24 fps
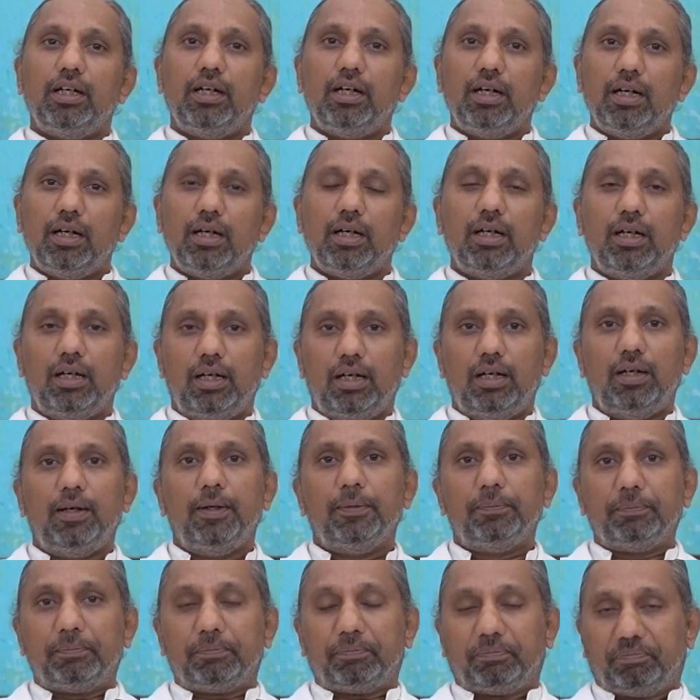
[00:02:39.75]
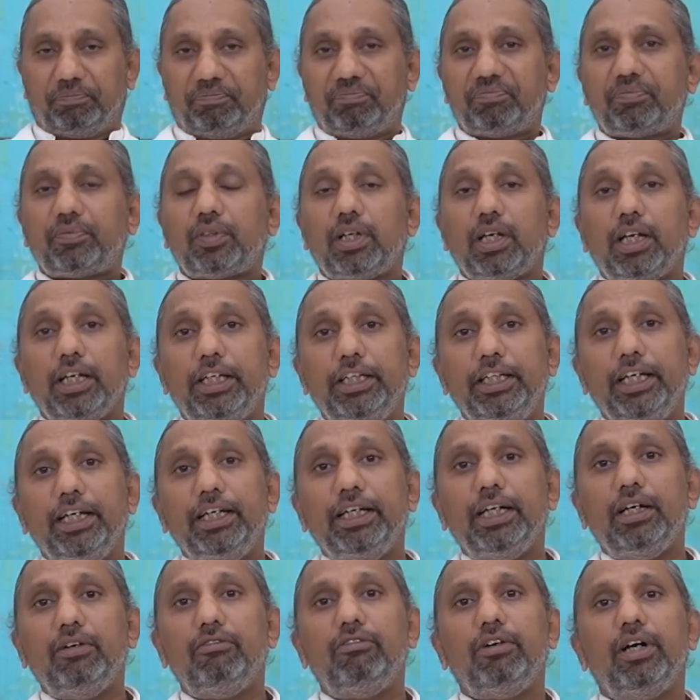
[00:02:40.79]
a
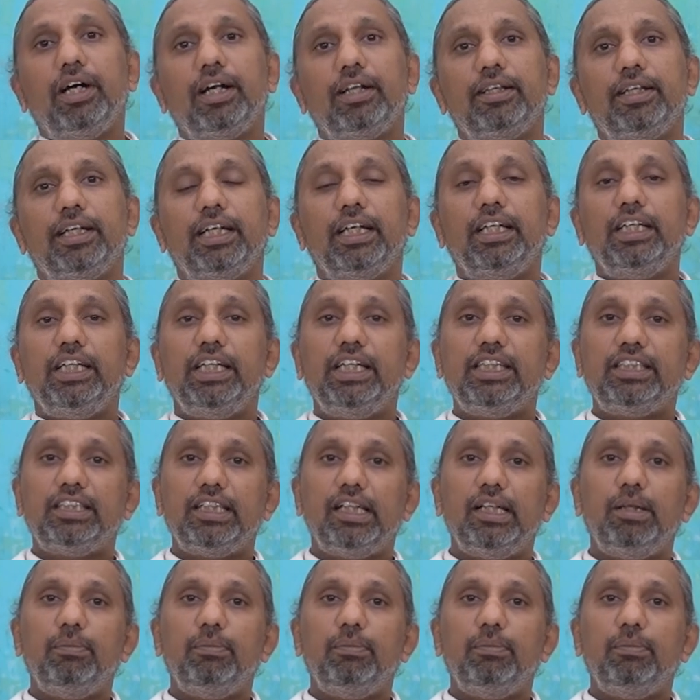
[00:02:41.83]
area where they can easily